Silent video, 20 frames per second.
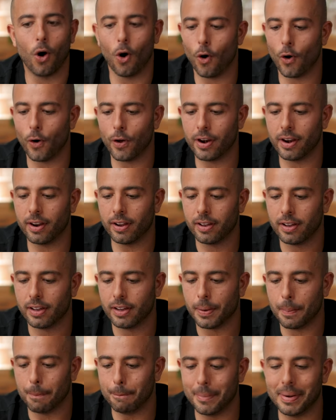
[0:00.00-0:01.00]
on
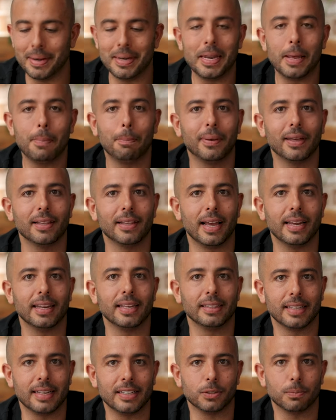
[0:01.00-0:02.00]

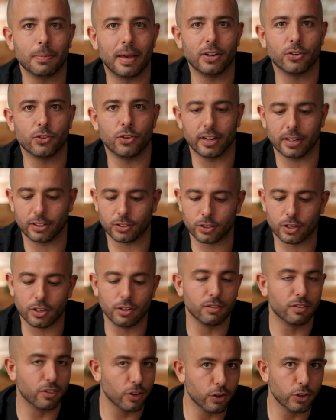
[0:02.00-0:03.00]
manipulating these metrics,
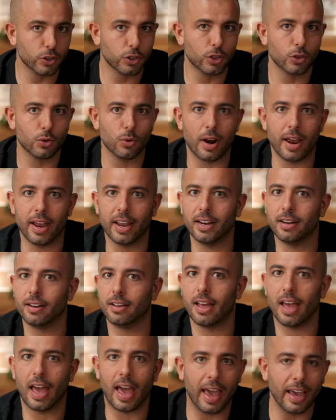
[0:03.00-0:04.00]
conversion
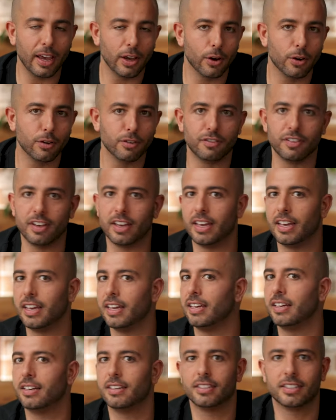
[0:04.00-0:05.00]
rate,
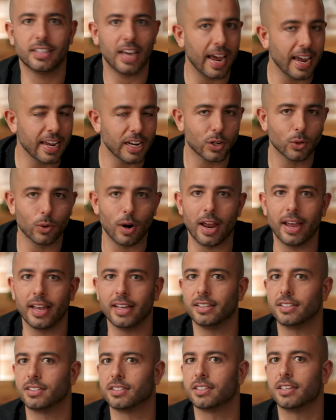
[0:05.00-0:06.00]
AOV, take
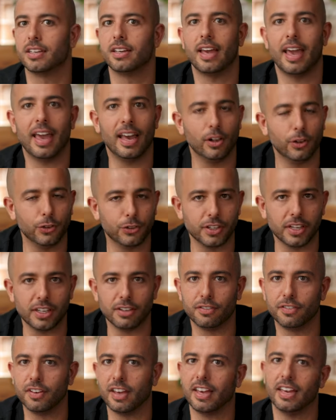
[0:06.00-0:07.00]
rates,
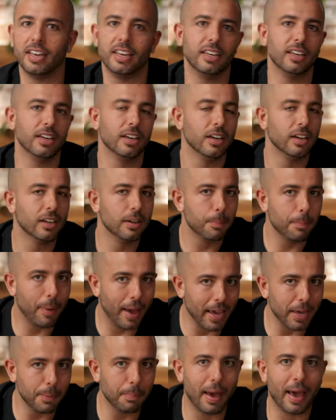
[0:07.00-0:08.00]
LTV,
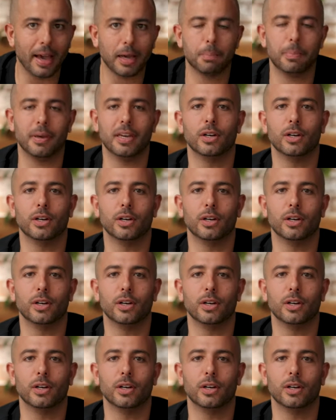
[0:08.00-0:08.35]
payback